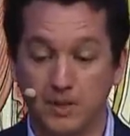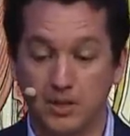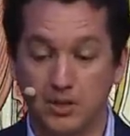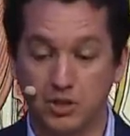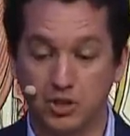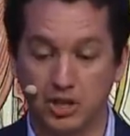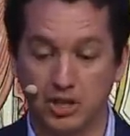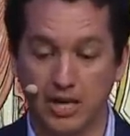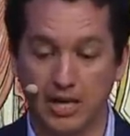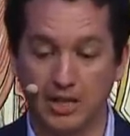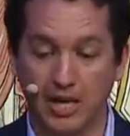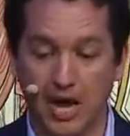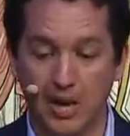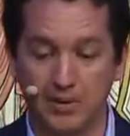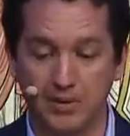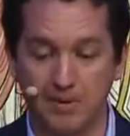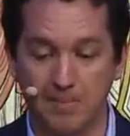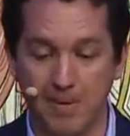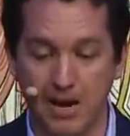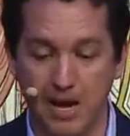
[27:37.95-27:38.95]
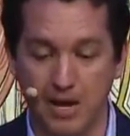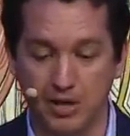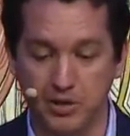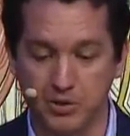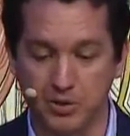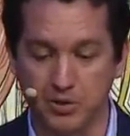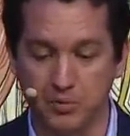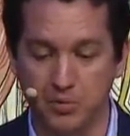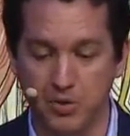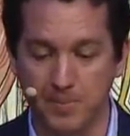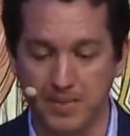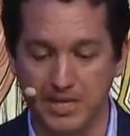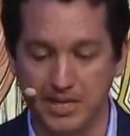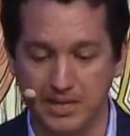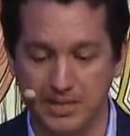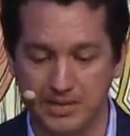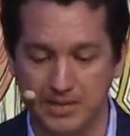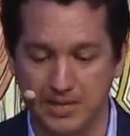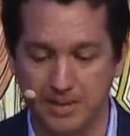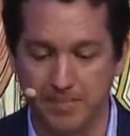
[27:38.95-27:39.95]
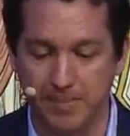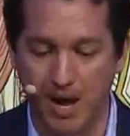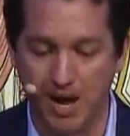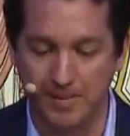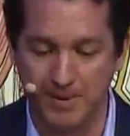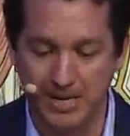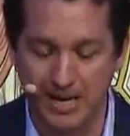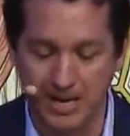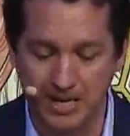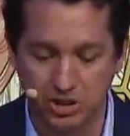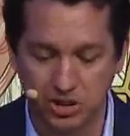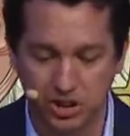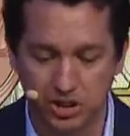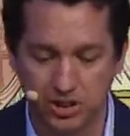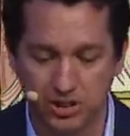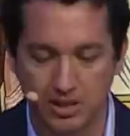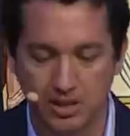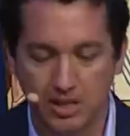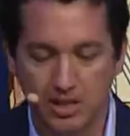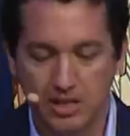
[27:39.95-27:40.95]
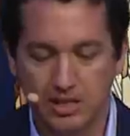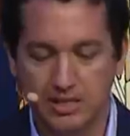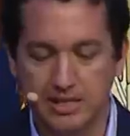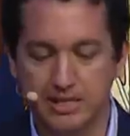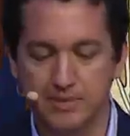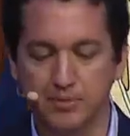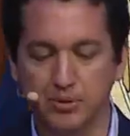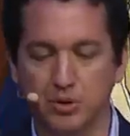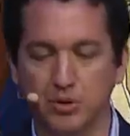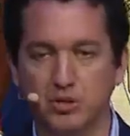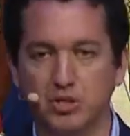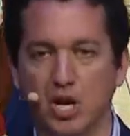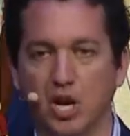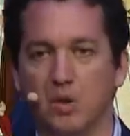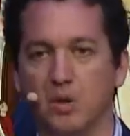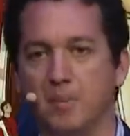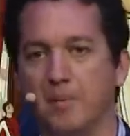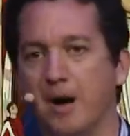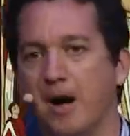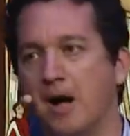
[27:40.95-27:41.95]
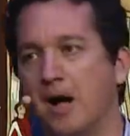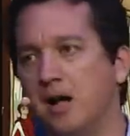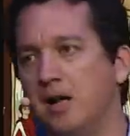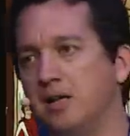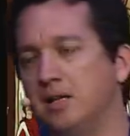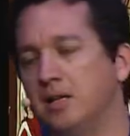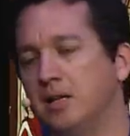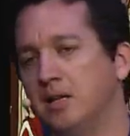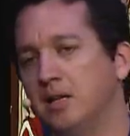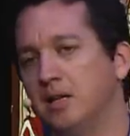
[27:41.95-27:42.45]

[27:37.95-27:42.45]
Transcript: You shall not lie with a male or the woman. It is an abomination. Hebrew, toabah.